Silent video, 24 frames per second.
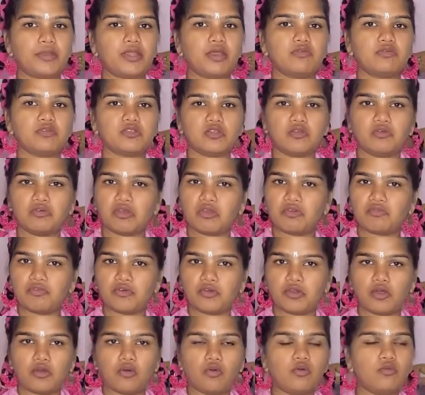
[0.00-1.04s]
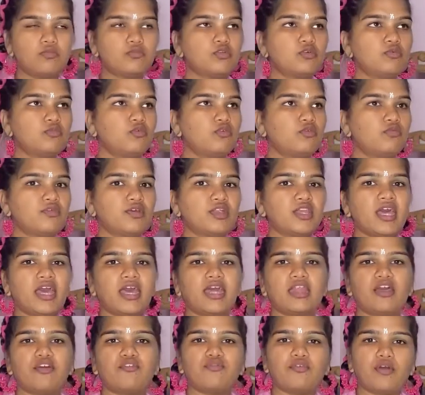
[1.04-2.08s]
I was looking for a home to move in,
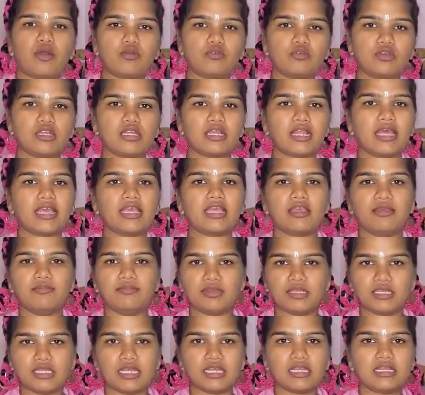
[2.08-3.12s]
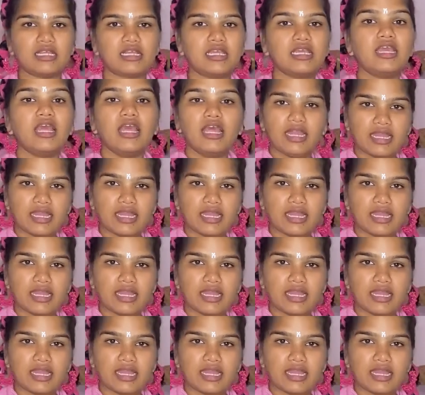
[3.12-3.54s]
and I found it like immediately.